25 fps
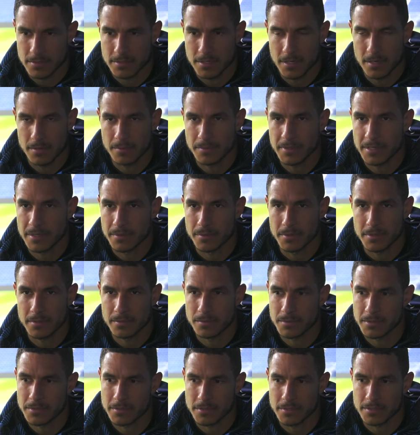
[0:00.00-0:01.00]
so are we.
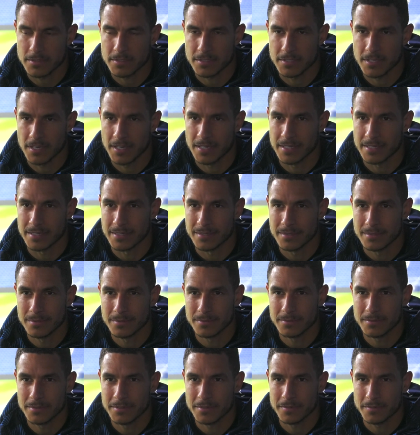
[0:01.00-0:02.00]
We're a good side.
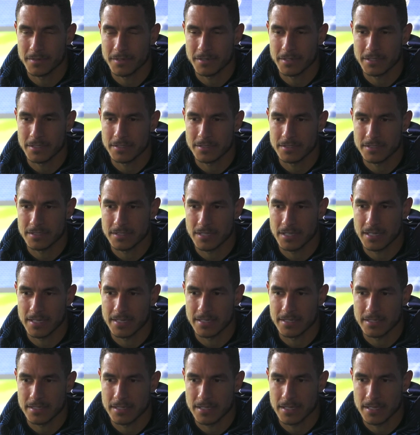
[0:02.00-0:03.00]
We're a very good
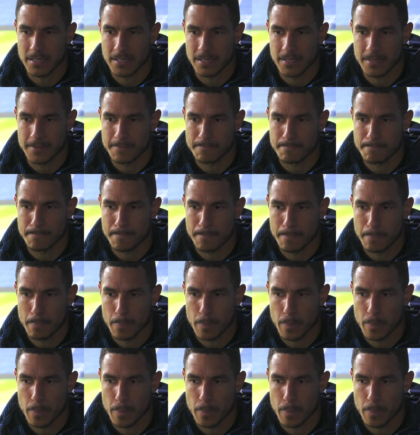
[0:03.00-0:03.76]
side. And